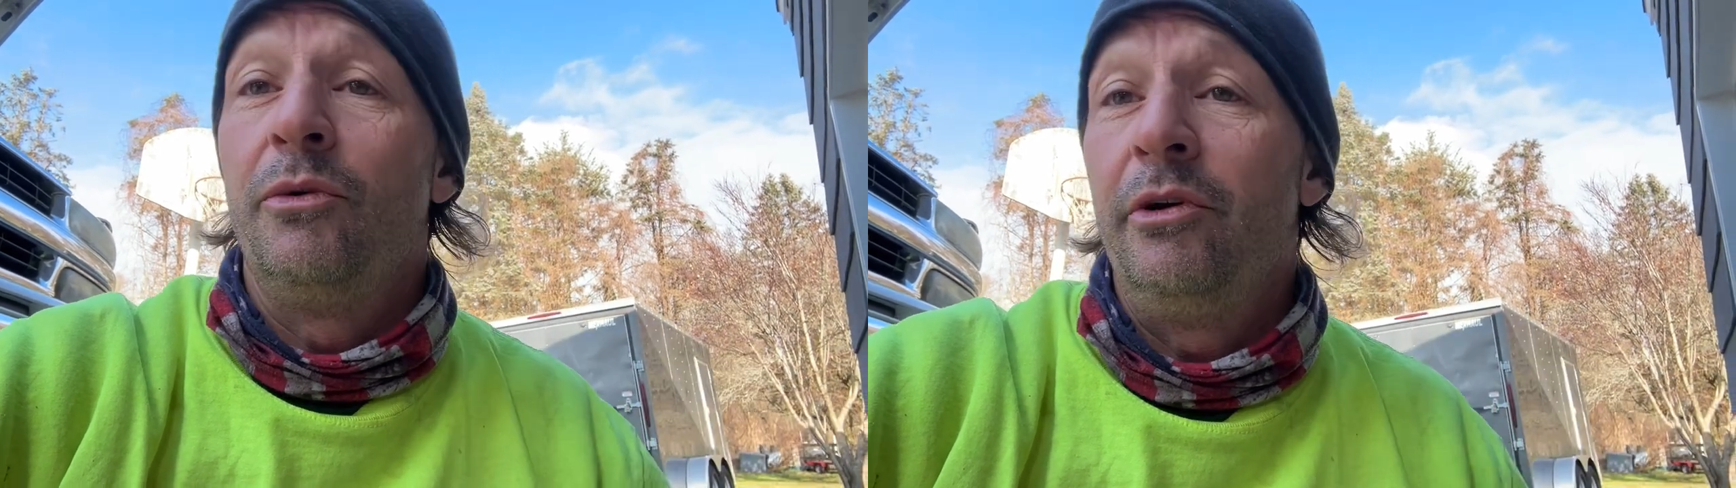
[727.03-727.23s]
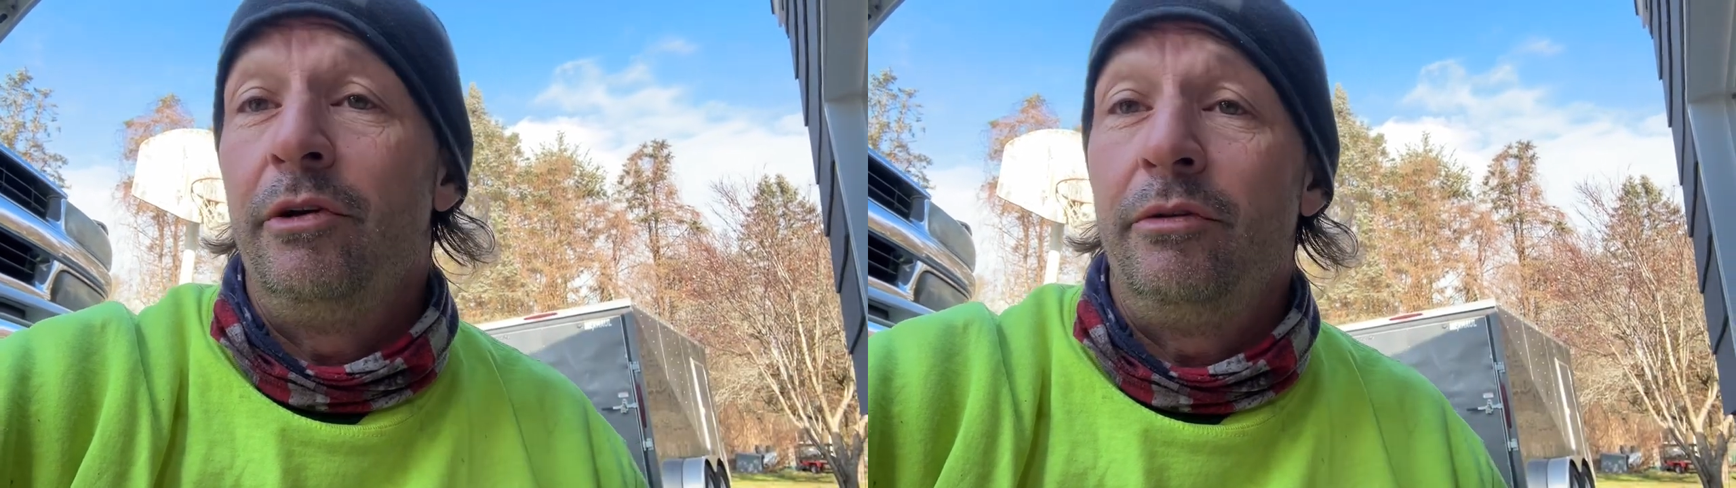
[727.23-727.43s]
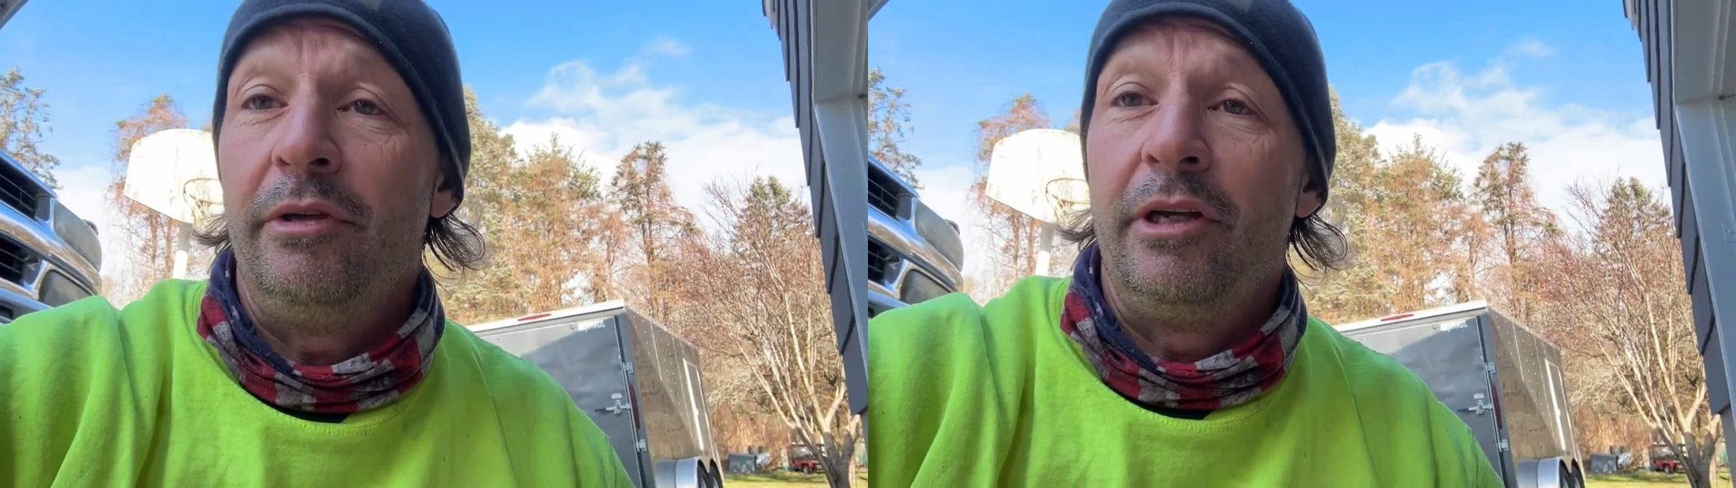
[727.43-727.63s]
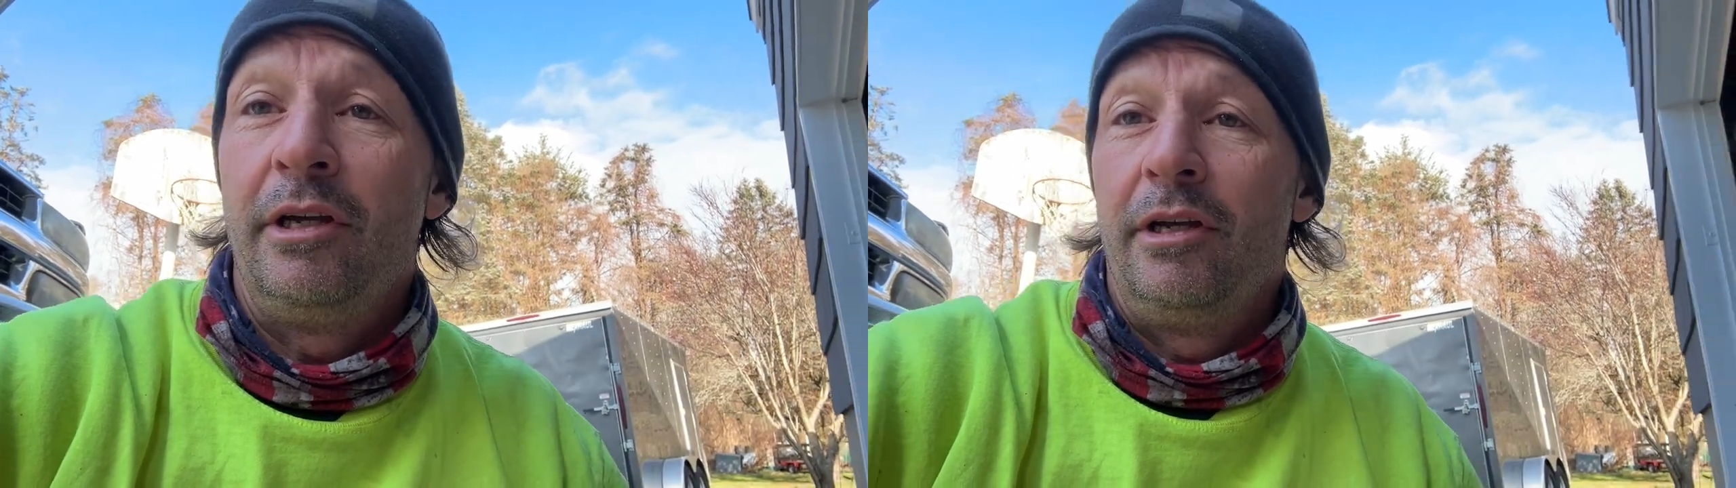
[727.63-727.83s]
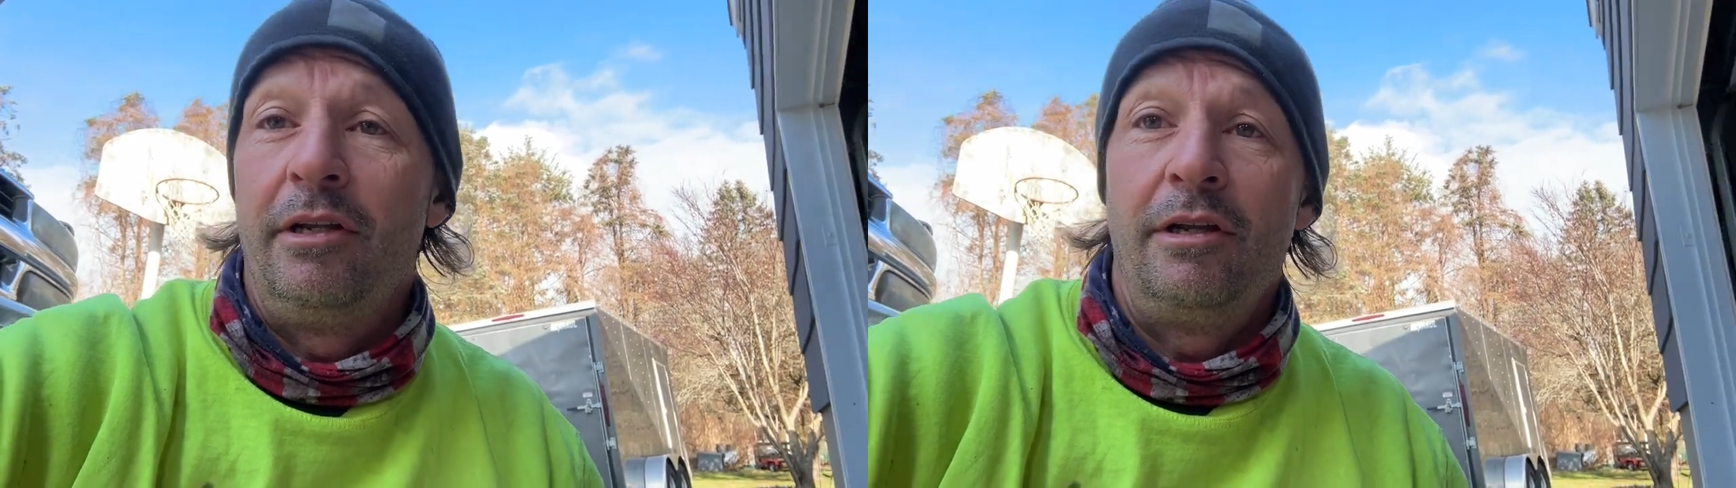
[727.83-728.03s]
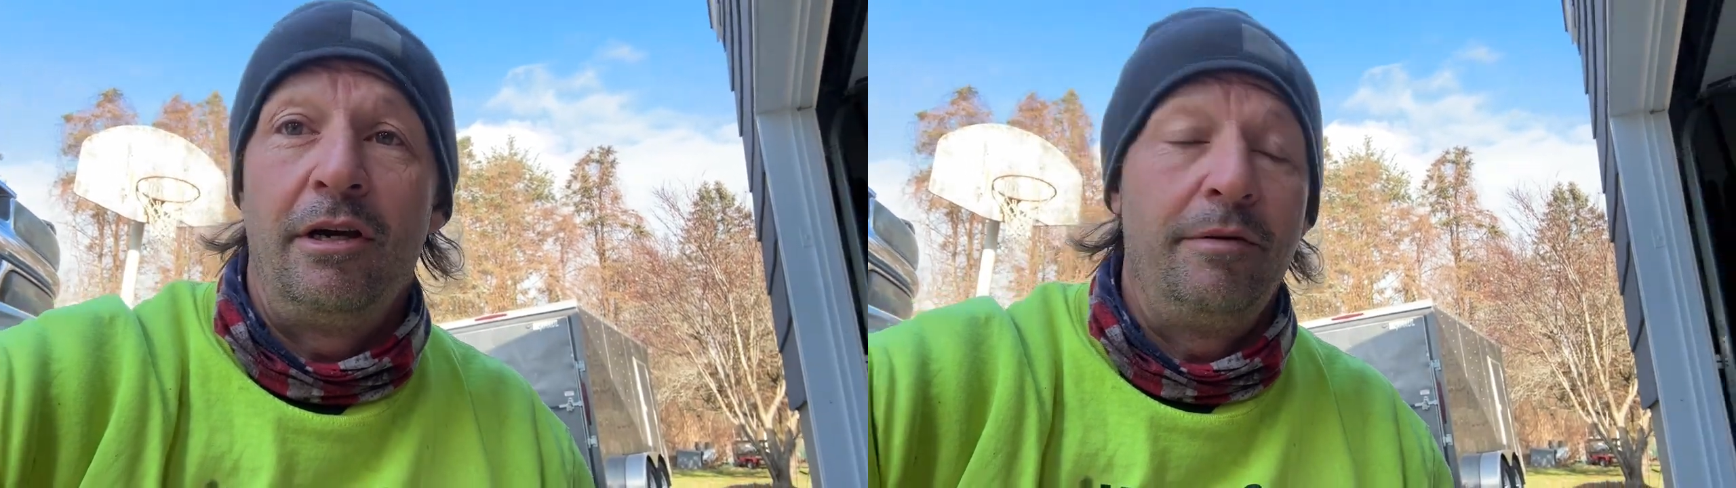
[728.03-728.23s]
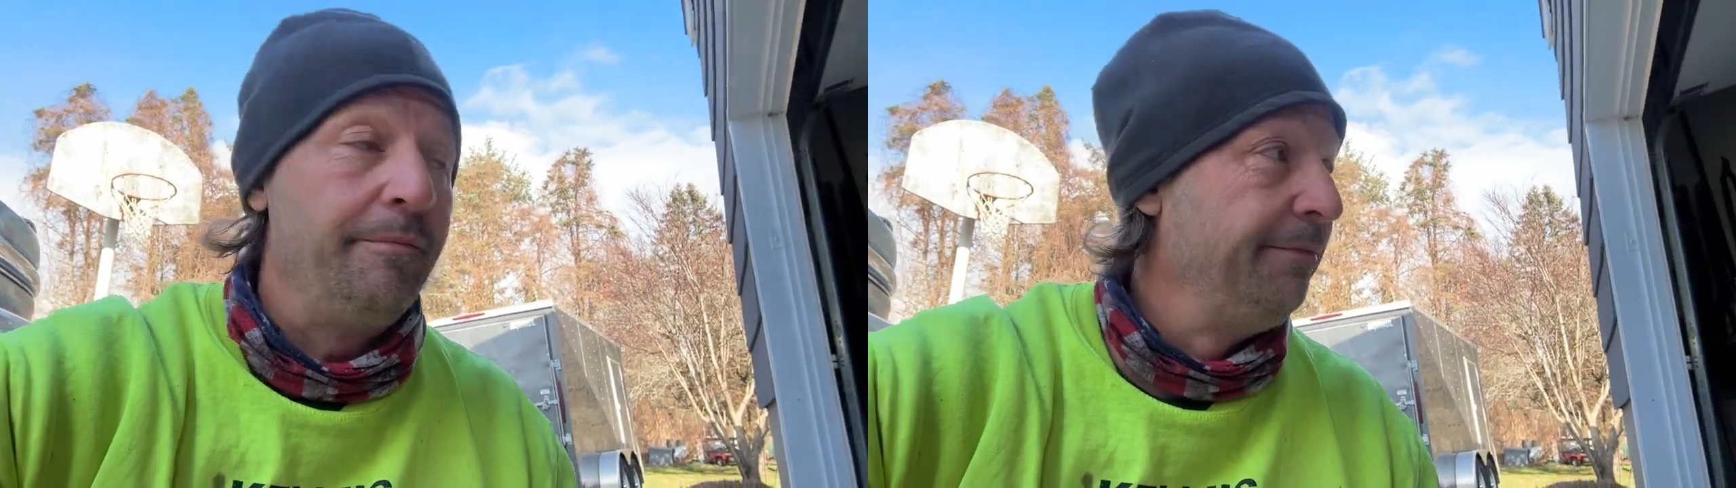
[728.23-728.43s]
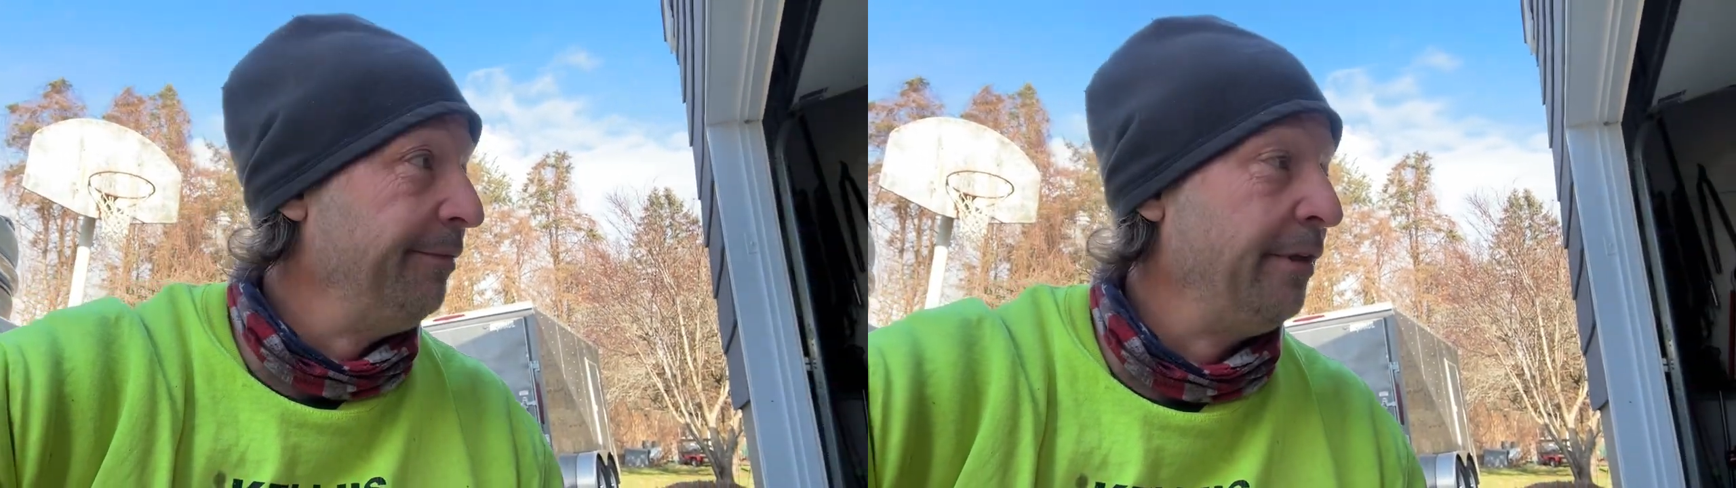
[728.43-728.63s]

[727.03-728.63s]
oil, and you